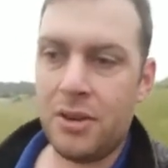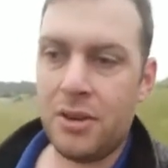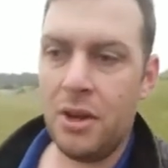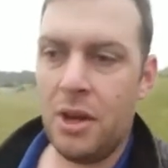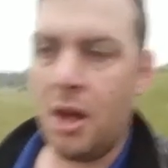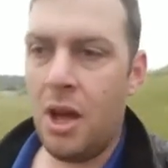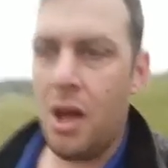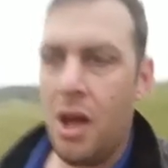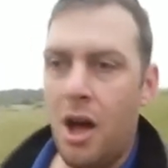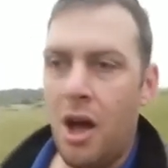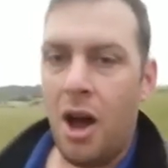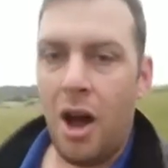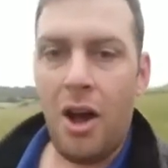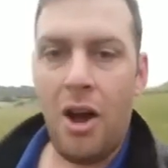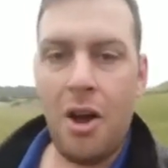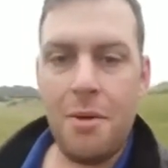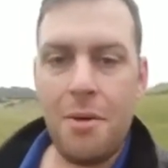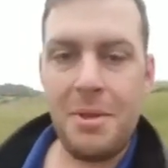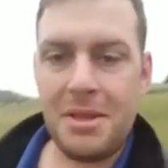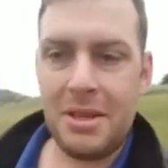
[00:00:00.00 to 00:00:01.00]
I hope this has
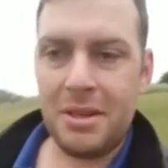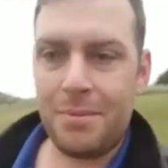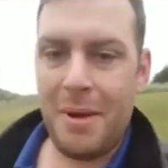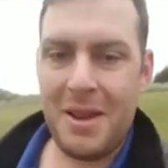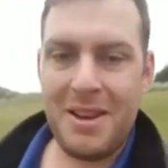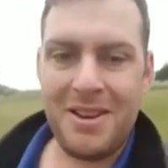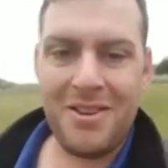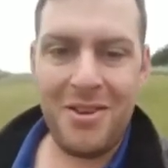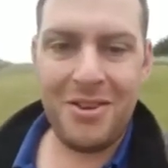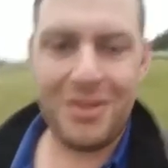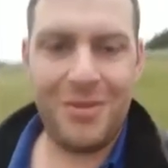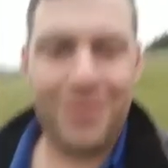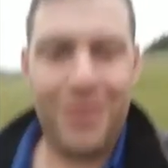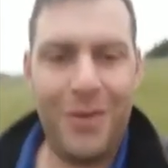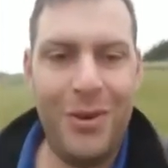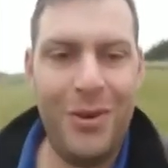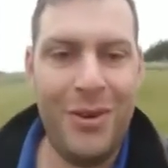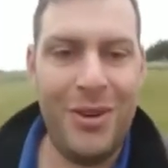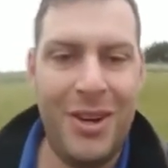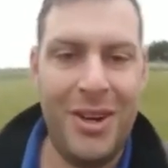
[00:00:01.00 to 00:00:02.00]
been useful.
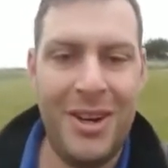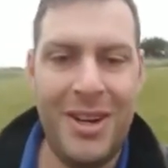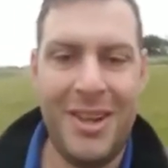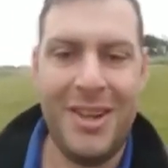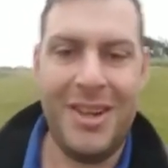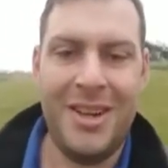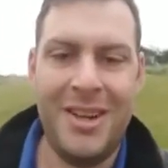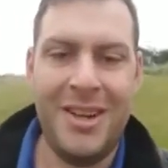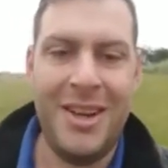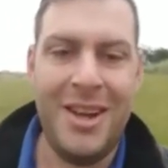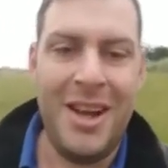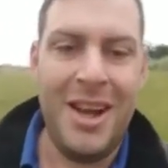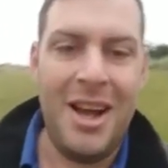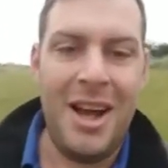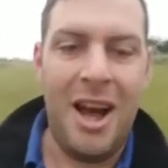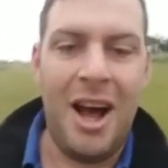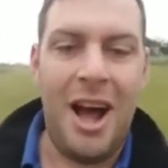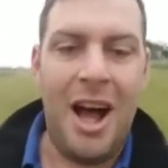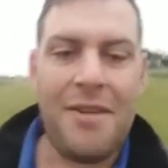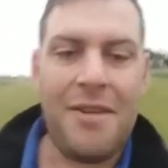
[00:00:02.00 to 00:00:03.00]
I've
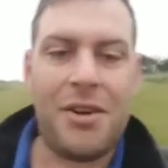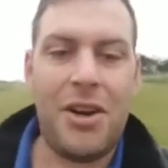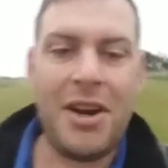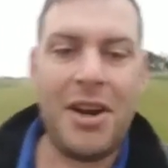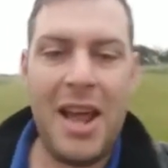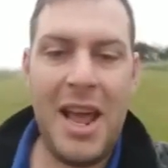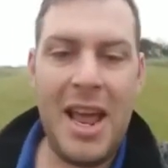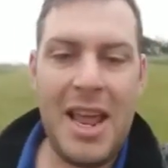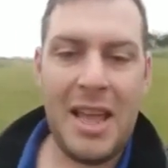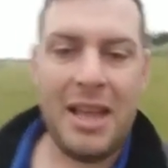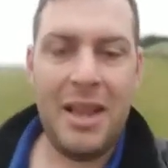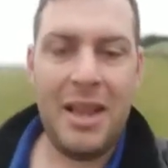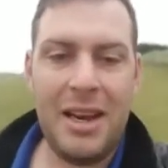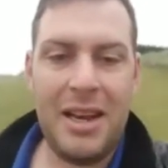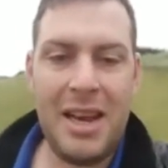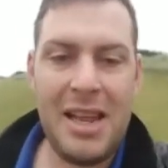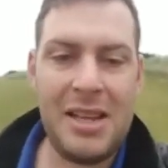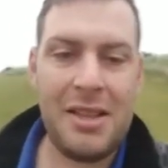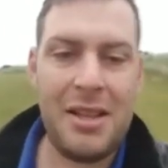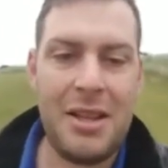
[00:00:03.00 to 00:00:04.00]
got a link that's
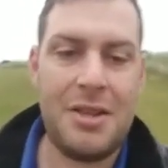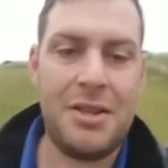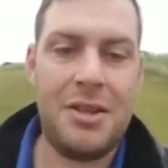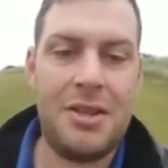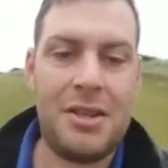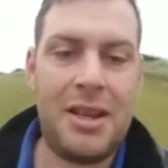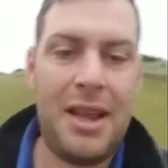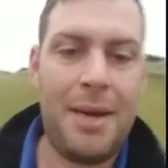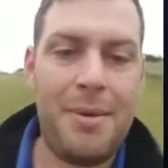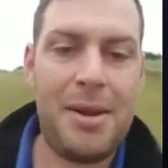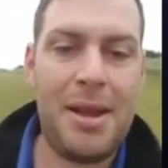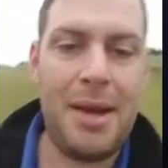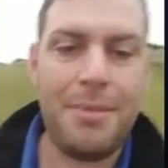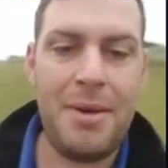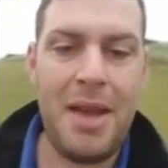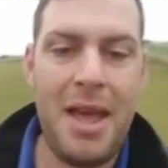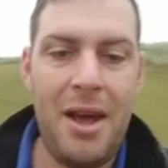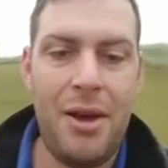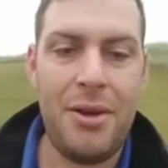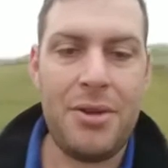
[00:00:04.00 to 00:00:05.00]
just coming up now.
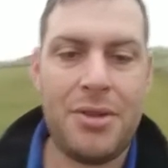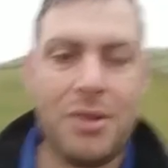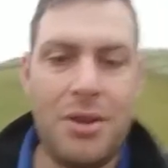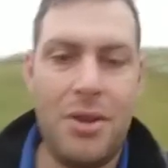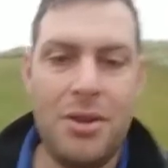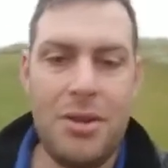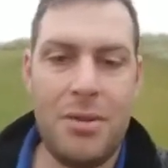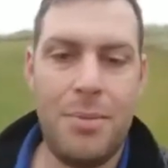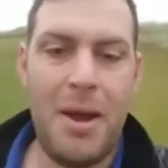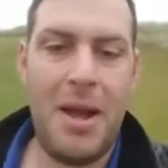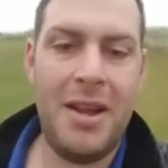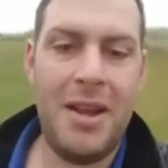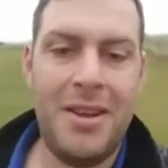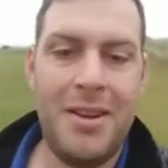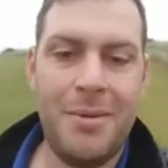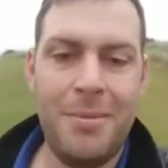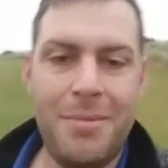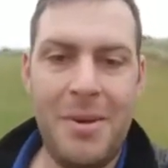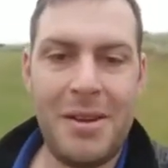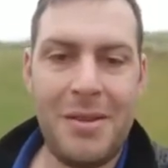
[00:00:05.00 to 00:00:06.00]
Excuse my big
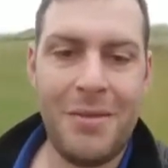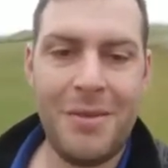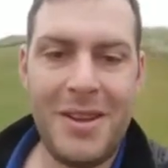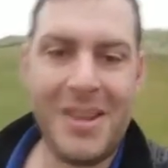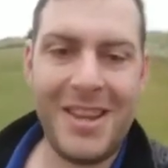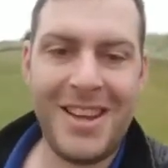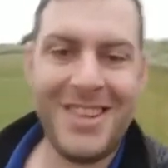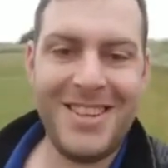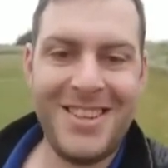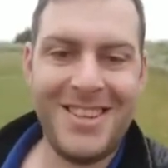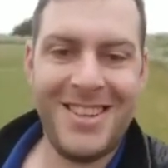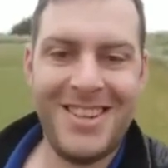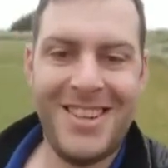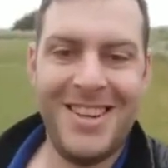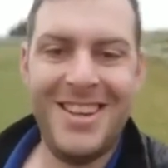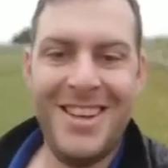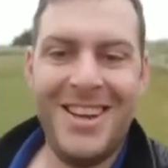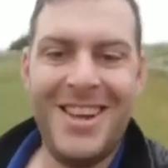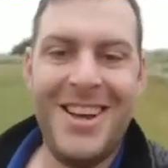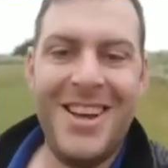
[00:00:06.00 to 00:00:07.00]
fingers.
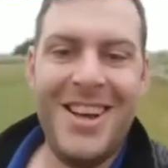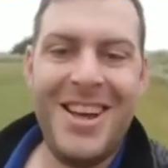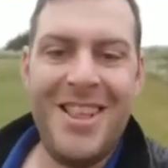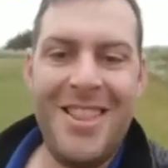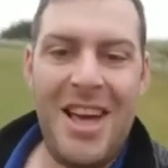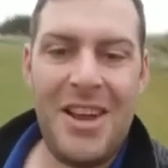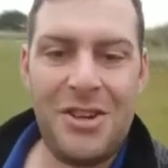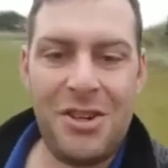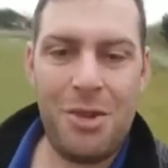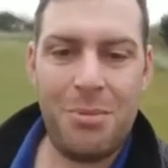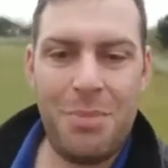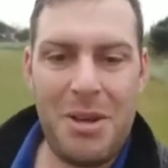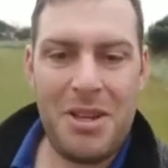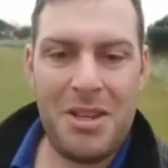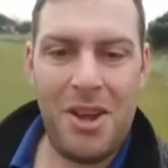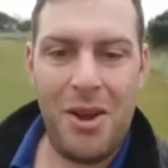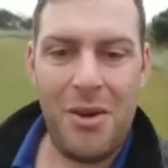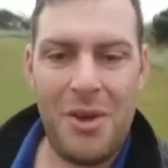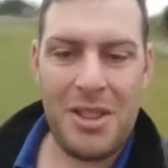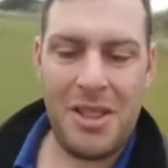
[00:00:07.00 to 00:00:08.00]
That should be showing
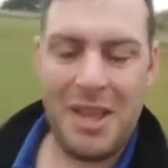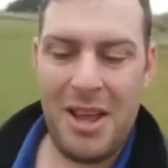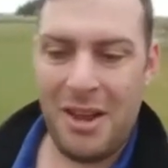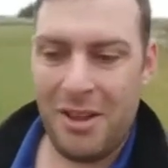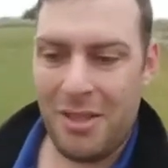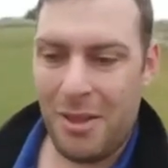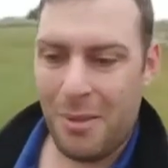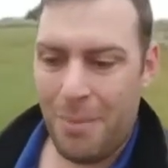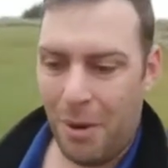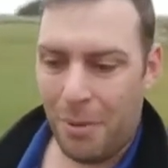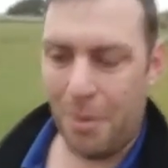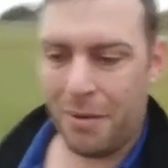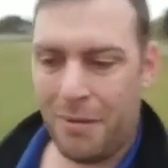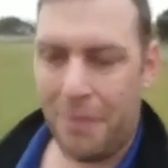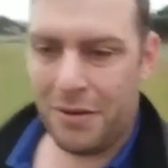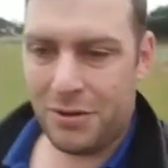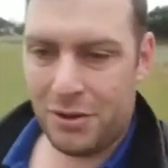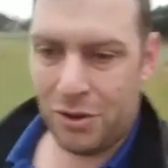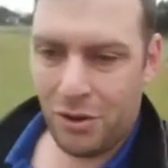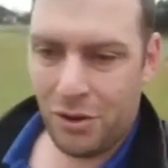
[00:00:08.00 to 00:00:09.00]
there on the bottom of the
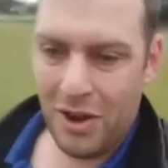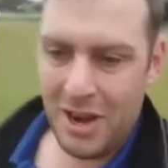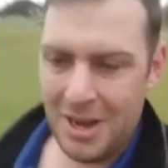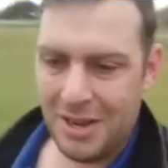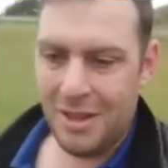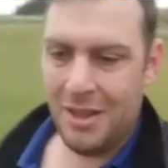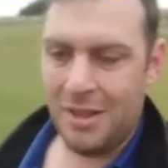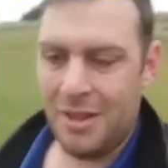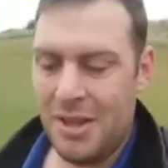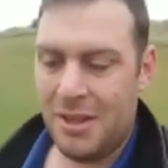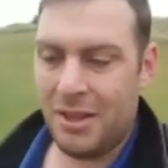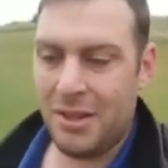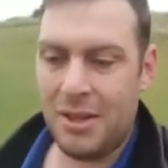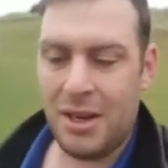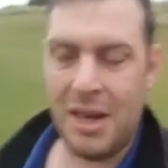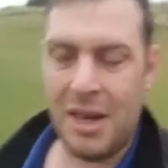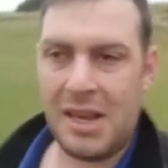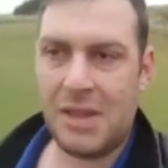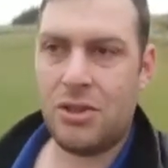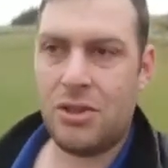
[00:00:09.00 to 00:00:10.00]
screen. This is a link to
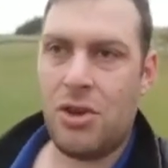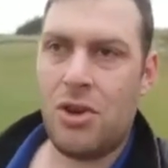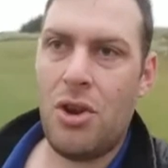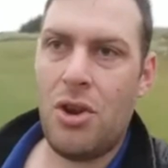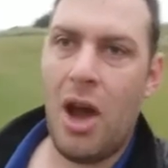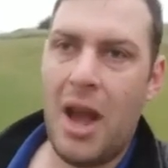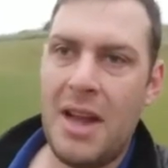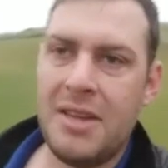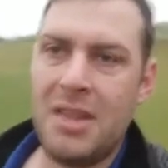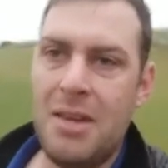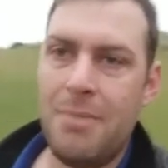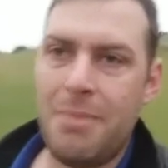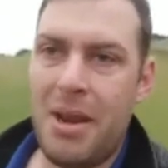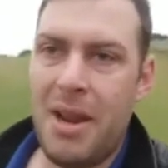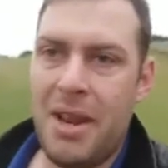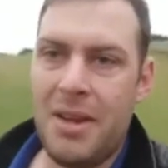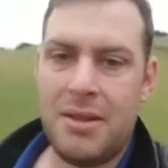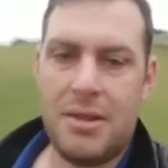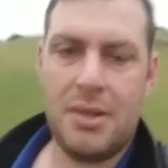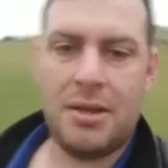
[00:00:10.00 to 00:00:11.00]
90 minutes
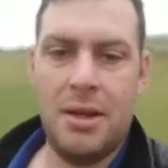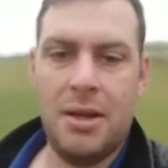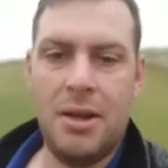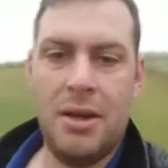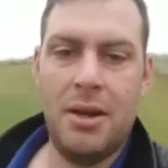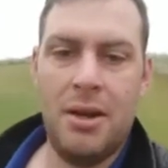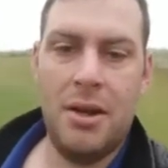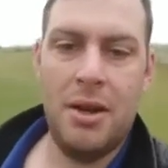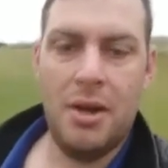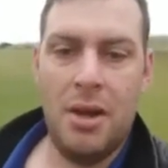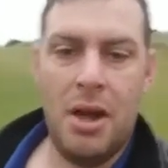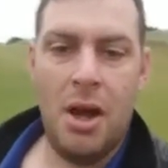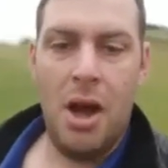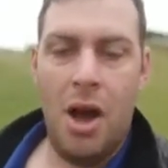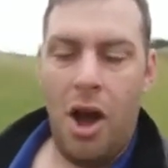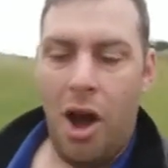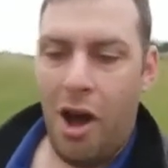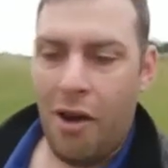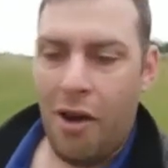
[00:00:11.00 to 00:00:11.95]
of